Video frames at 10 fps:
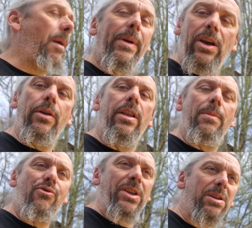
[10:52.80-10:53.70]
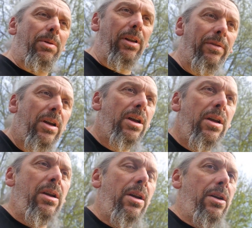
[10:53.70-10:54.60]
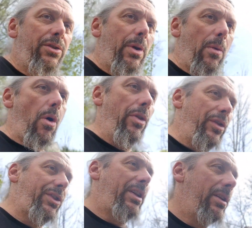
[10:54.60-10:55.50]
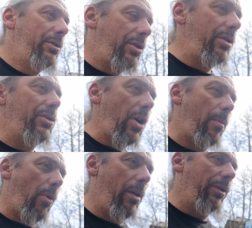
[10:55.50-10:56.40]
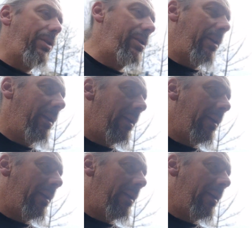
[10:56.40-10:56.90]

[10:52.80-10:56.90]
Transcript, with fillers: Going on the principle of do it once, do the job once.